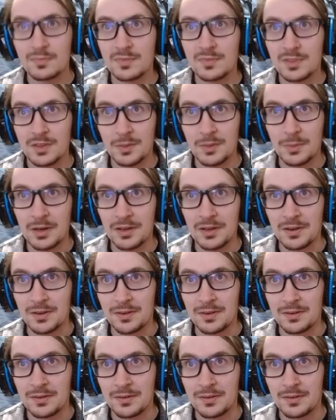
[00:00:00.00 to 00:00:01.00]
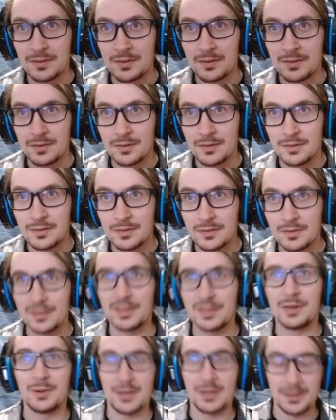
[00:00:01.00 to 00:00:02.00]
Come on.
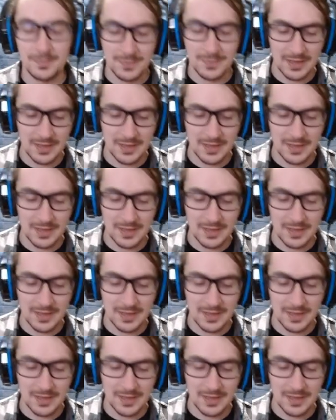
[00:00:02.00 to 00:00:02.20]
There we go.